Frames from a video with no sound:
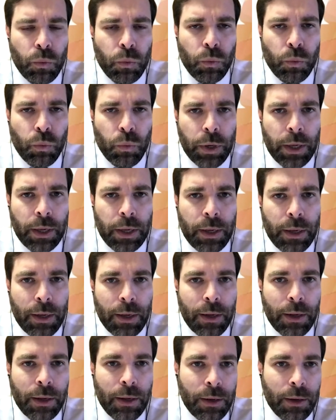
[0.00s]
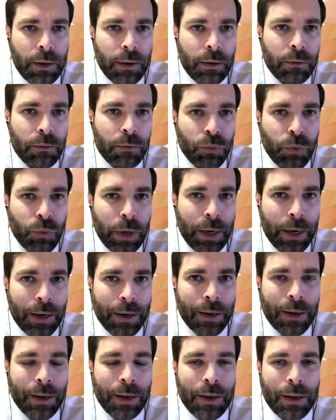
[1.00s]
we were
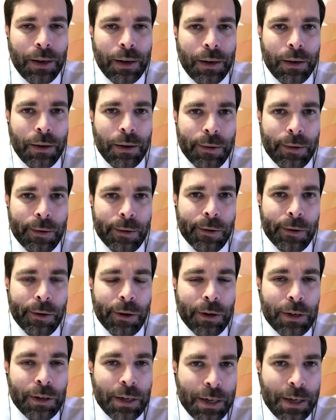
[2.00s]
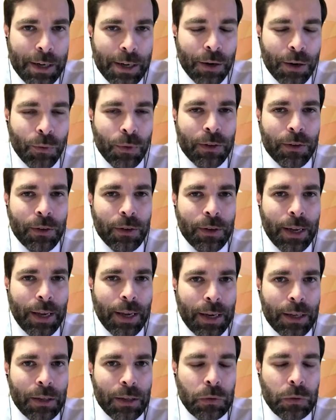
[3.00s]
unclear with the
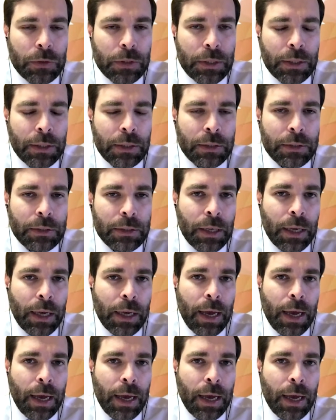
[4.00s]
diagnosis,